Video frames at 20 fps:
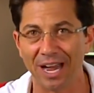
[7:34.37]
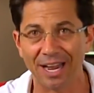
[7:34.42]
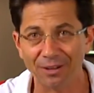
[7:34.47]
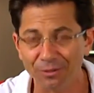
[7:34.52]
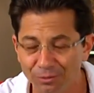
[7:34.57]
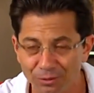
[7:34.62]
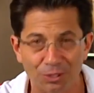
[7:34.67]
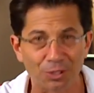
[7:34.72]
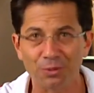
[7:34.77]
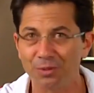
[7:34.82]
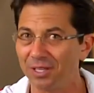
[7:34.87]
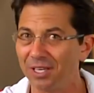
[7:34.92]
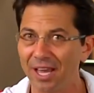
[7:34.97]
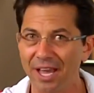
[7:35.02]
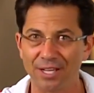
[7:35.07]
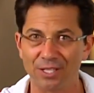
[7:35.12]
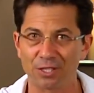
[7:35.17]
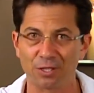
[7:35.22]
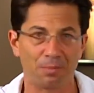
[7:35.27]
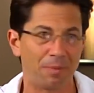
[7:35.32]
I don't do the
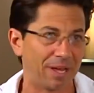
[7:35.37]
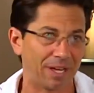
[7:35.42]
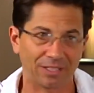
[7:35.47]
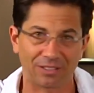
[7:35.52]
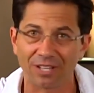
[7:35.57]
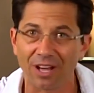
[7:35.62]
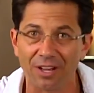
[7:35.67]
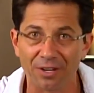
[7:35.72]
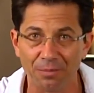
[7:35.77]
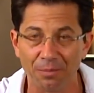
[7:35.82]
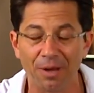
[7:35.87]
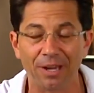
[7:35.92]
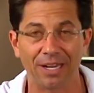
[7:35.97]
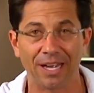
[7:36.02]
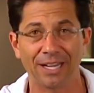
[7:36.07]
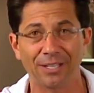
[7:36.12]
Edge to make a ton of money.